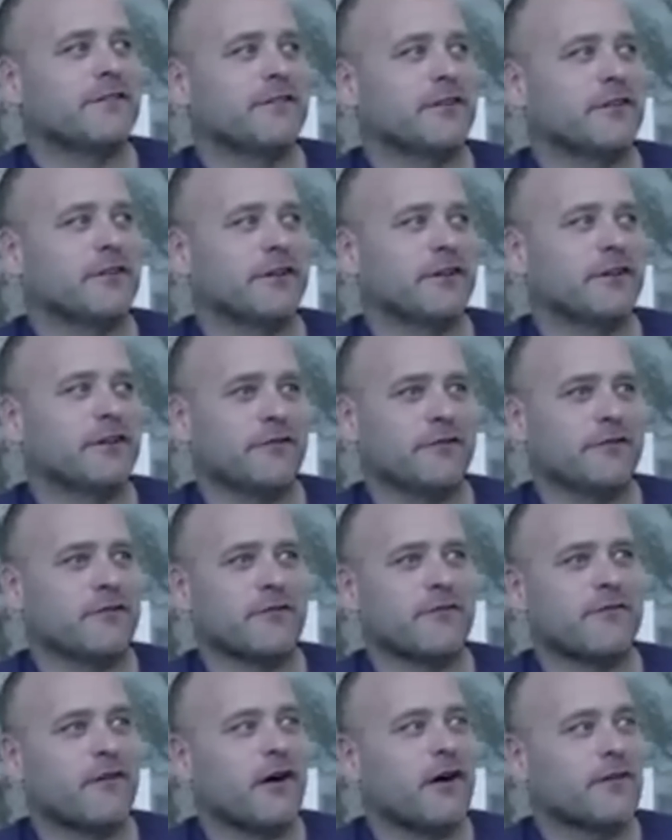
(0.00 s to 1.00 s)
they're either
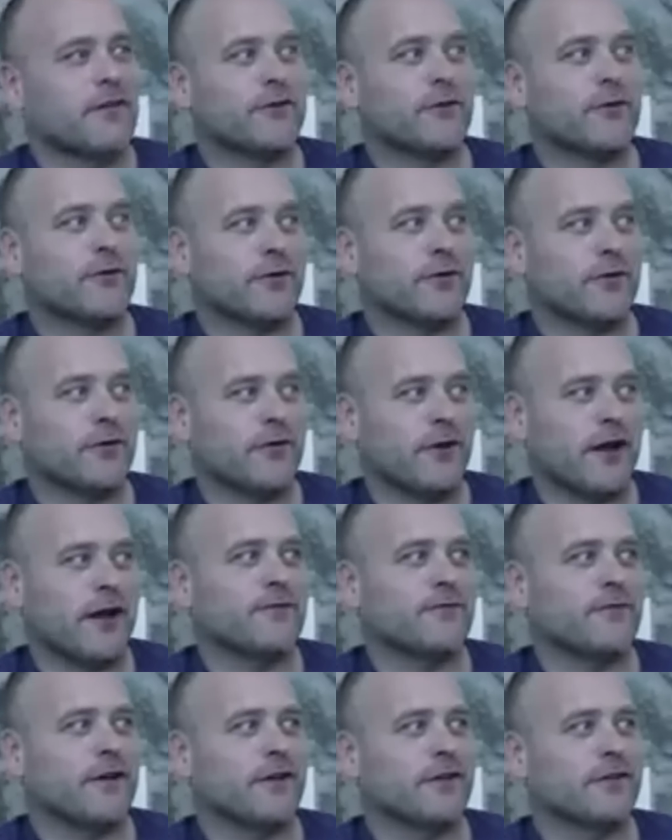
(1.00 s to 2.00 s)
their father or their
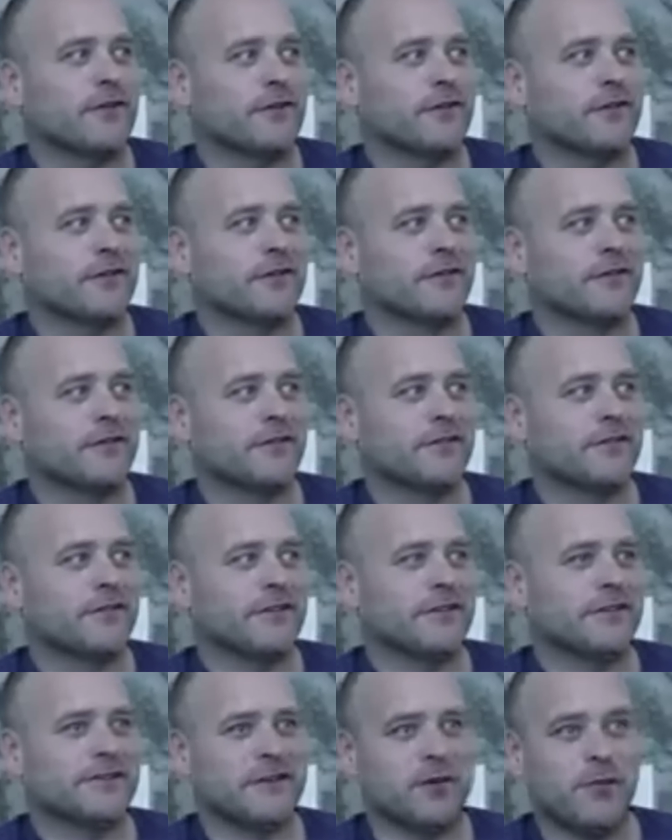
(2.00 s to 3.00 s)
grandfather
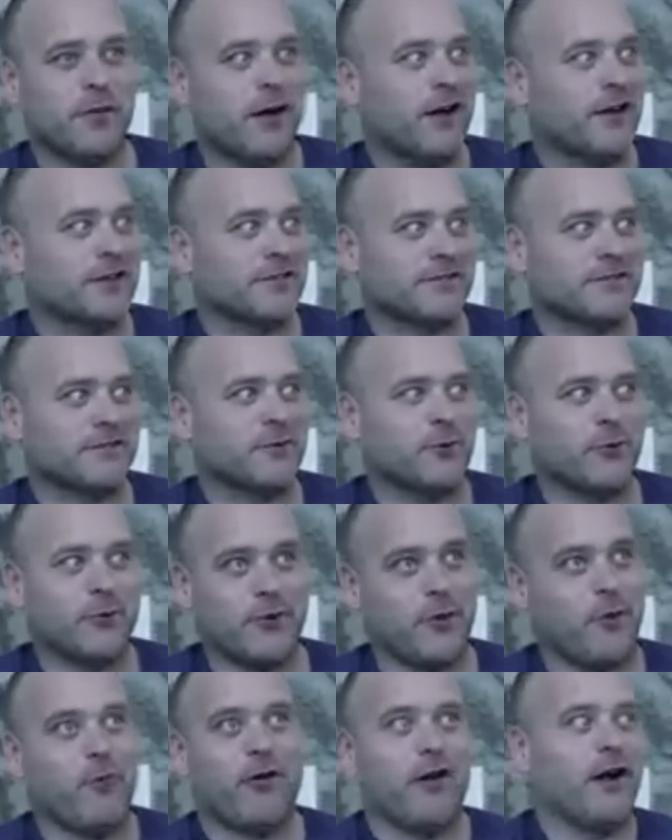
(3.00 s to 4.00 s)
is an apostle
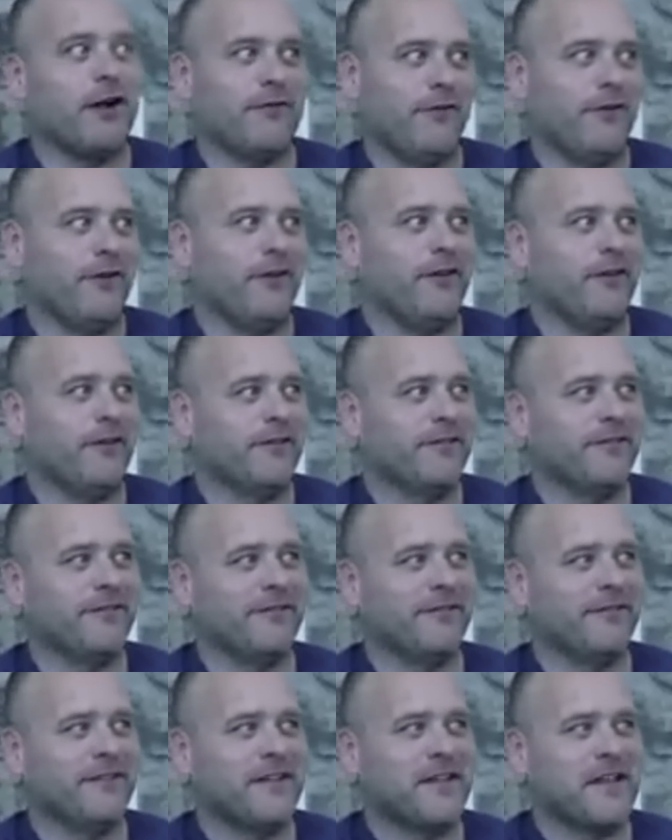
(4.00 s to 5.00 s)
or the prophet.
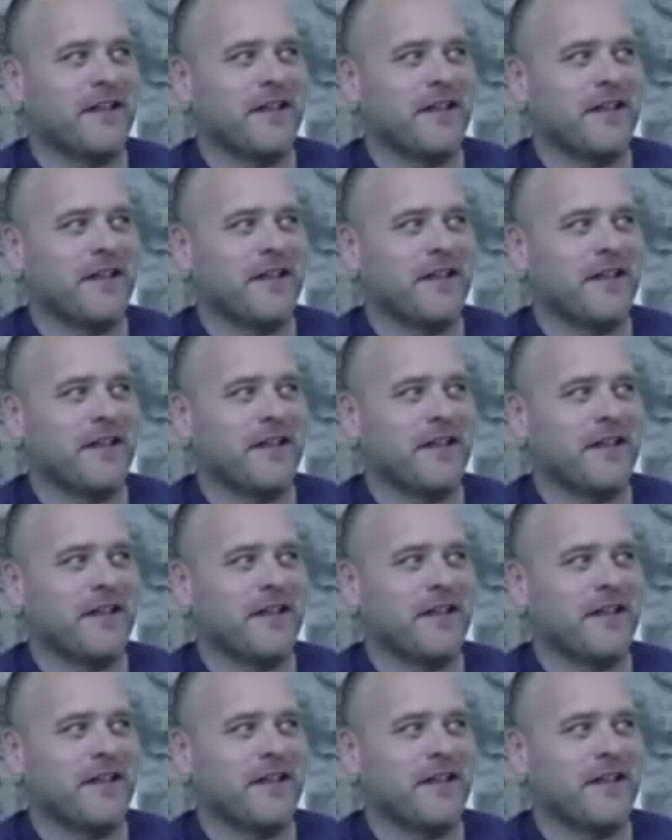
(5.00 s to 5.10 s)
Wow.